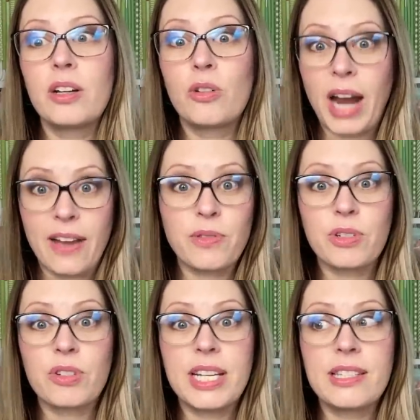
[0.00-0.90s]
craft
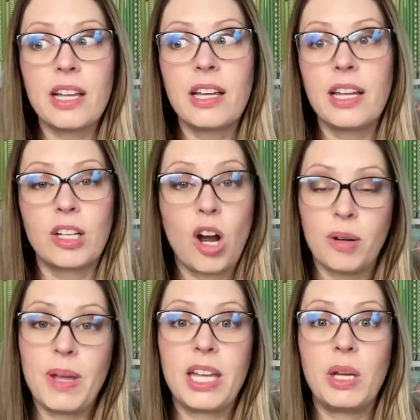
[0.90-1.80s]
retreats and
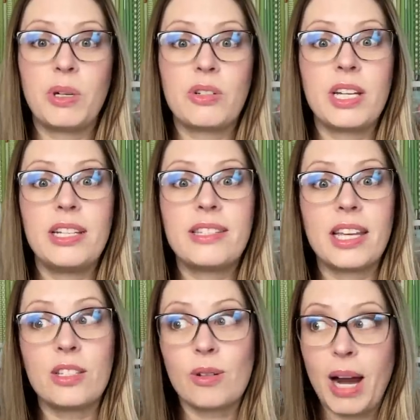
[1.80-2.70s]
card making retreats
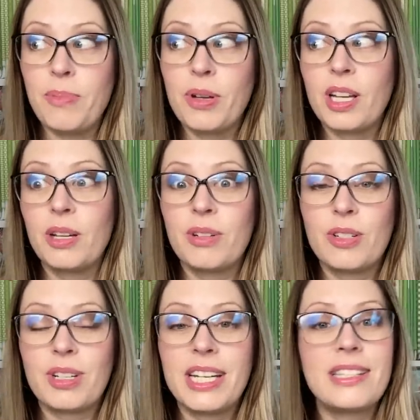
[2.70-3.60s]
and scrapbooking
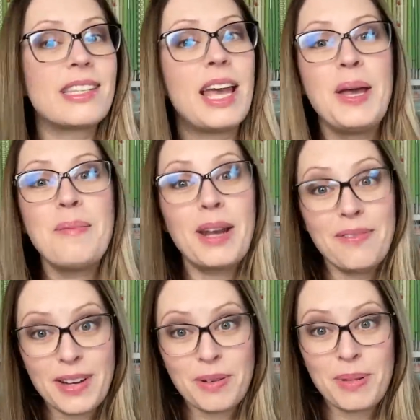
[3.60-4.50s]
retreats, but
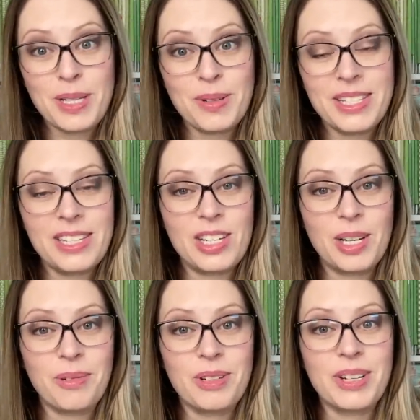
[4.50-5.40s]
I've never been to a
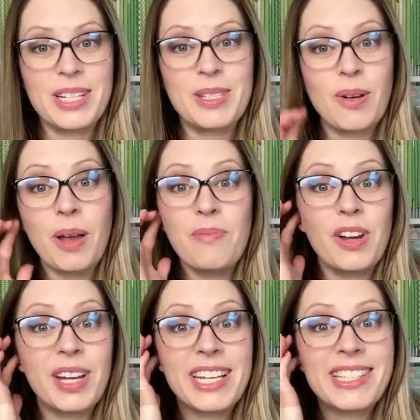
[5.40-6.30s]
stitching retreat. So I'm
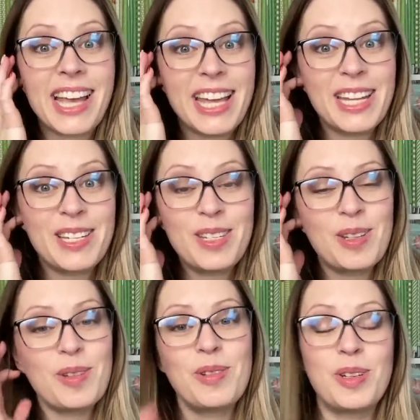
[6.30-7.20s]
very excited
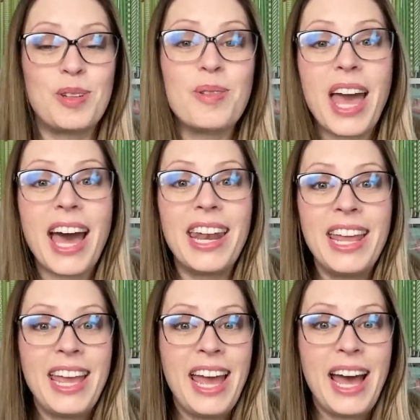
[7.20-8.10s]
to to do that.
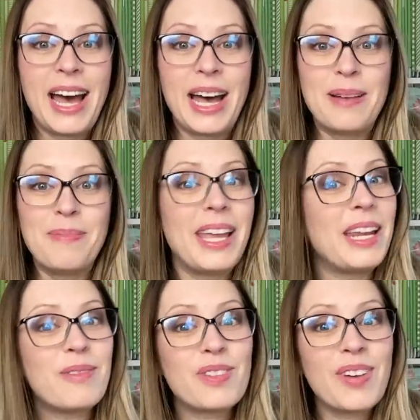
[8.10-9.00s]
Um,
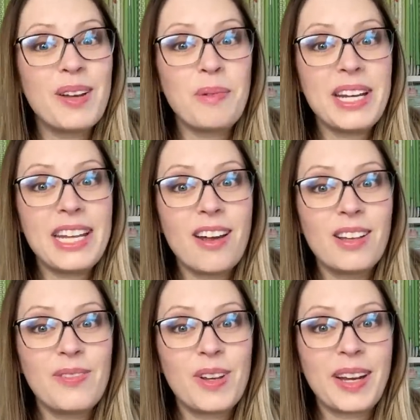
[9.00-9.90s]
and it was fun reading
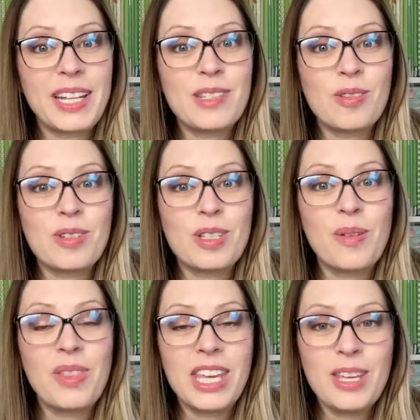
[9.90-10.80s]
all of your answers.
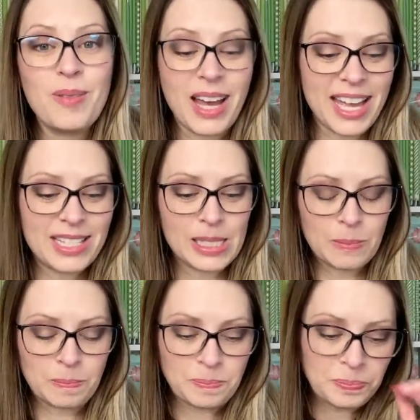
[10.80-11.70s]
So thank you
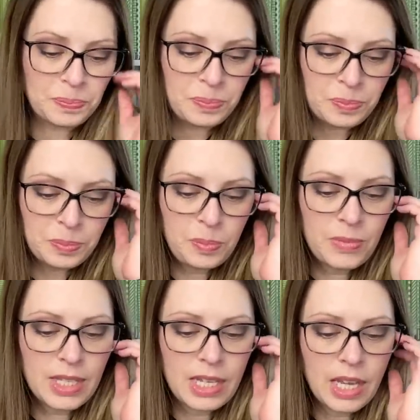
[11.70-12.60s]
guys
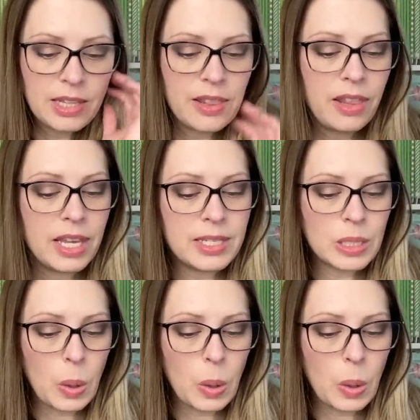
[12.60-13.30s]
this